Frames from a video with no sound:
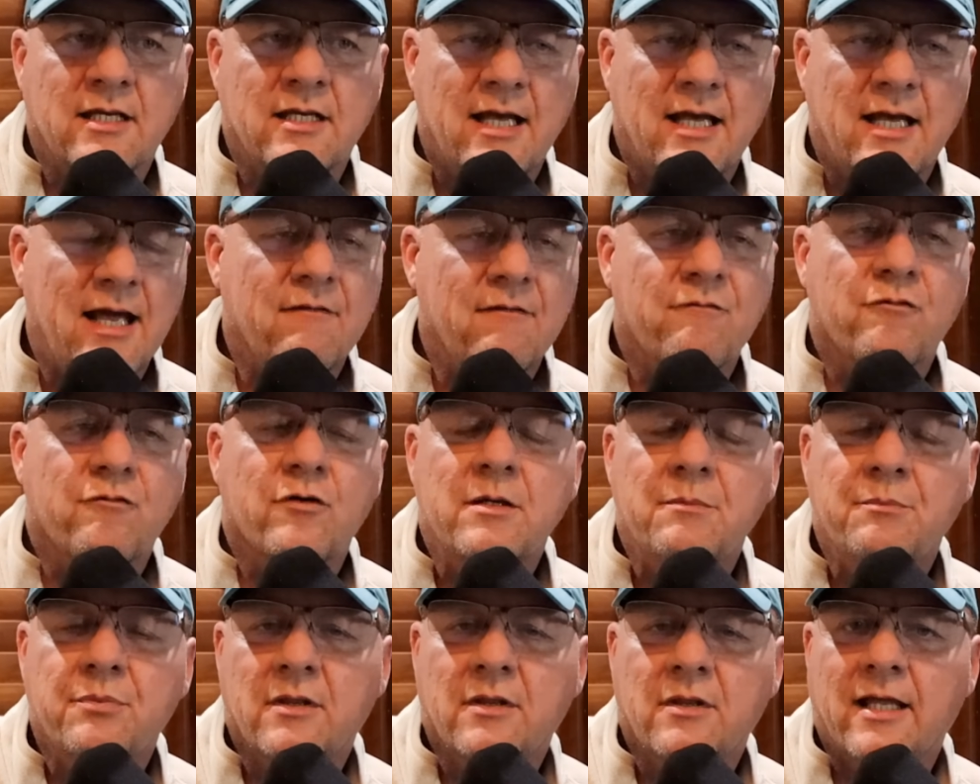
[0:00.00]
Every
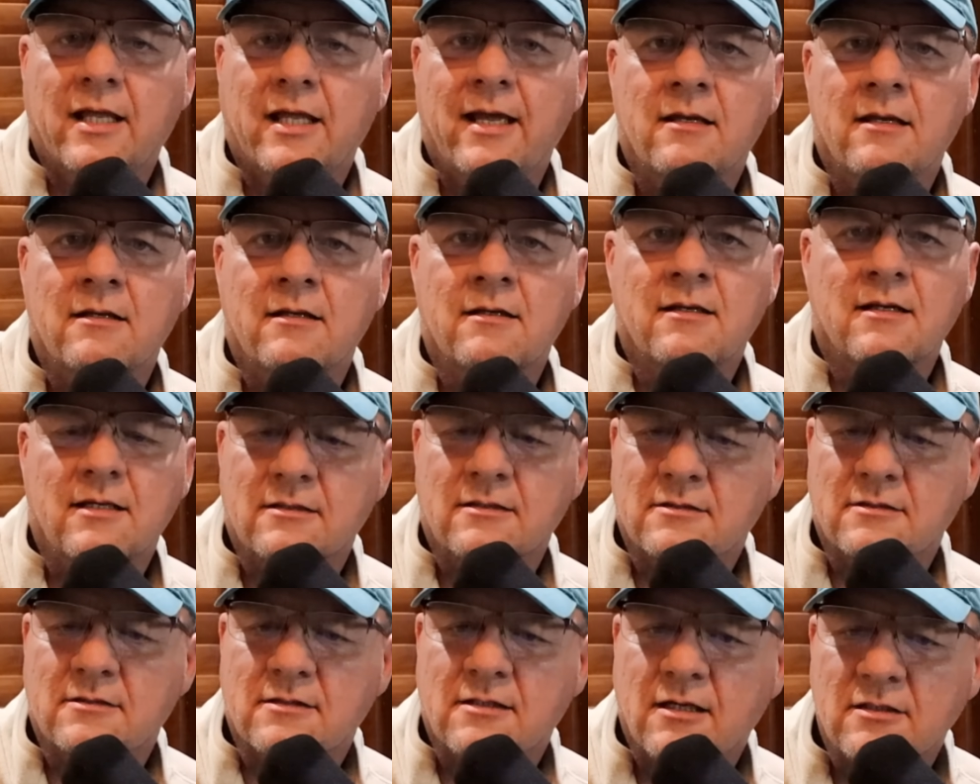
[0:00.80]
plant
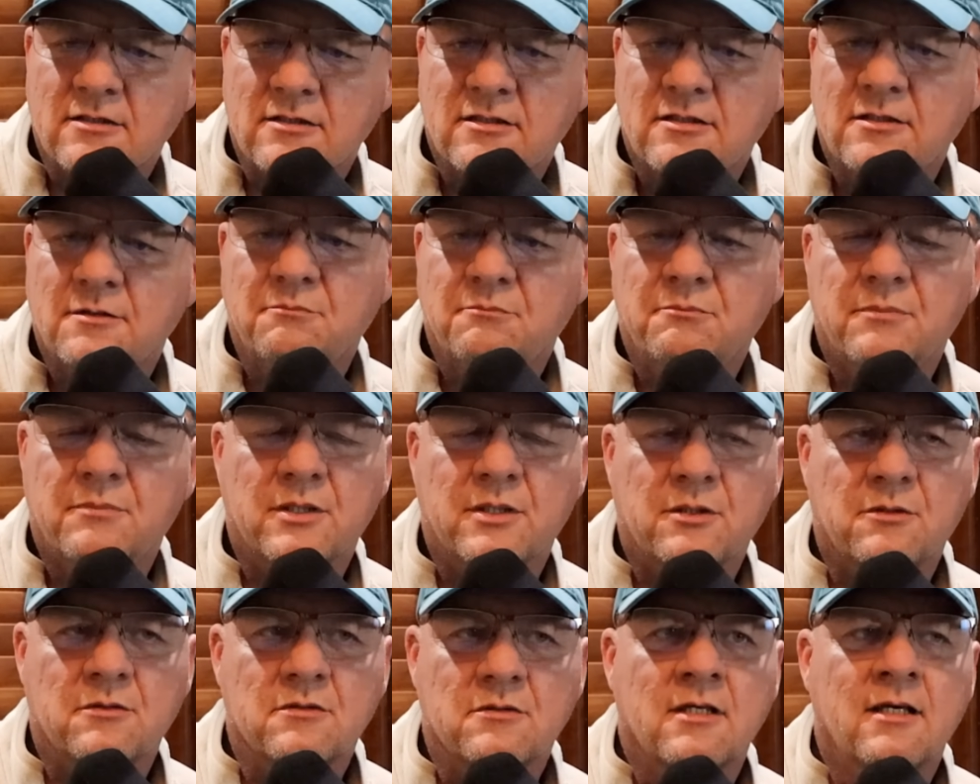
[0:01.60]
is custom
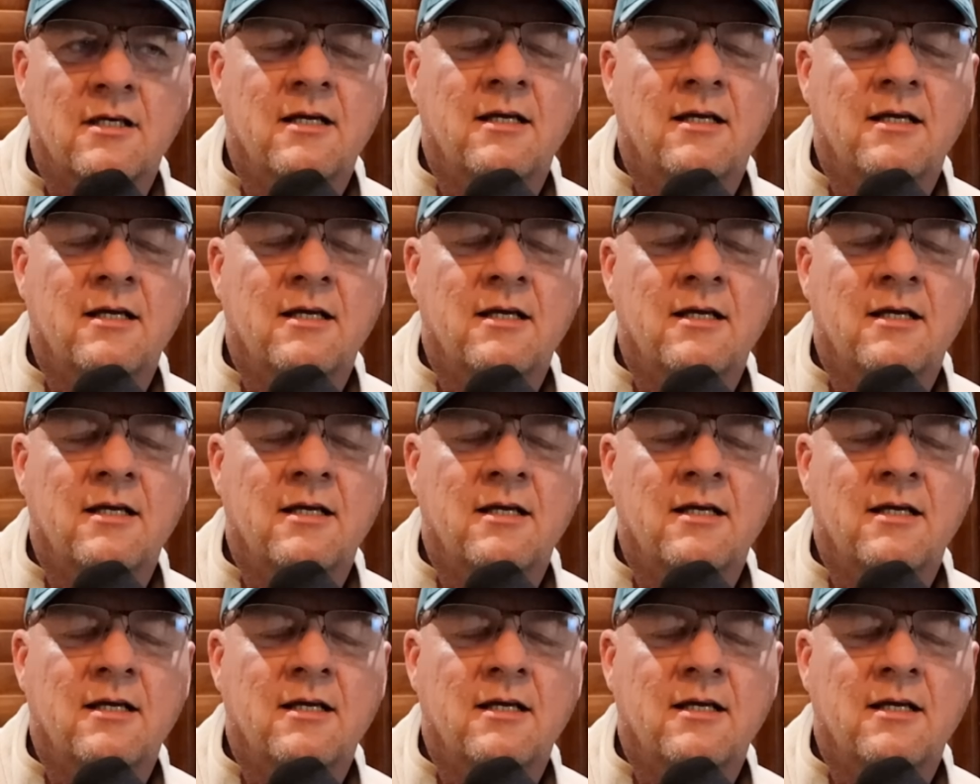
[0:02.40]
built.